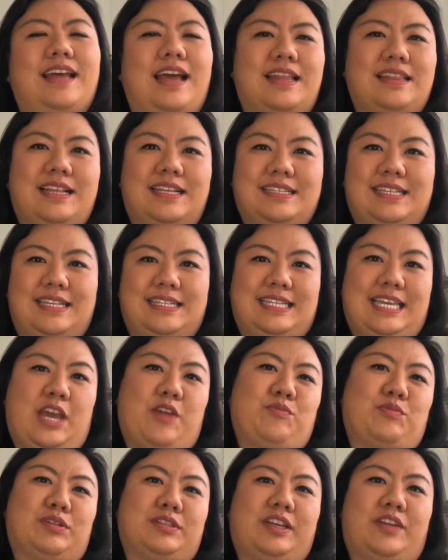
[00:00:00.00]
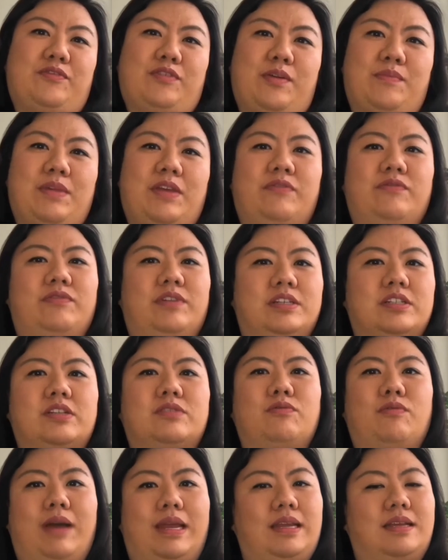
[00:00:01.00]
this is Kimberly from
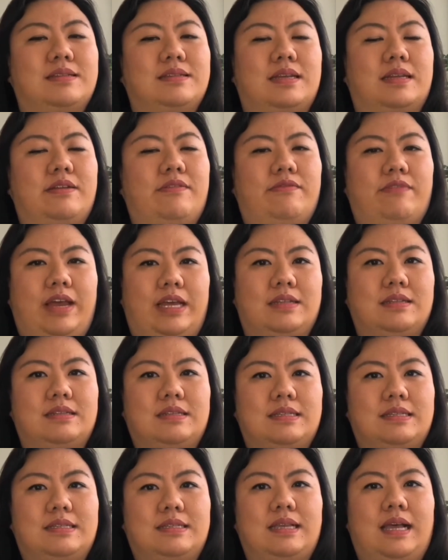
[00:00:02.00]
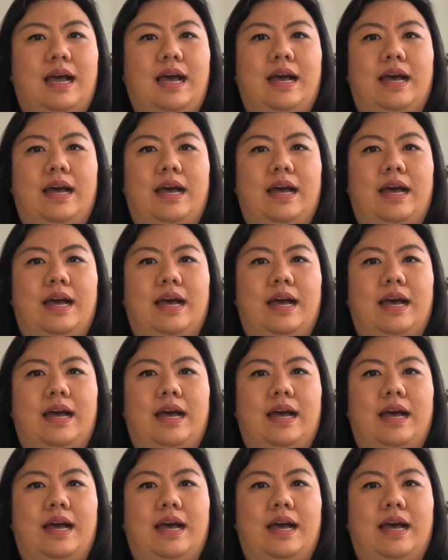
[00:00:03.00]
Envision Weddings and Events,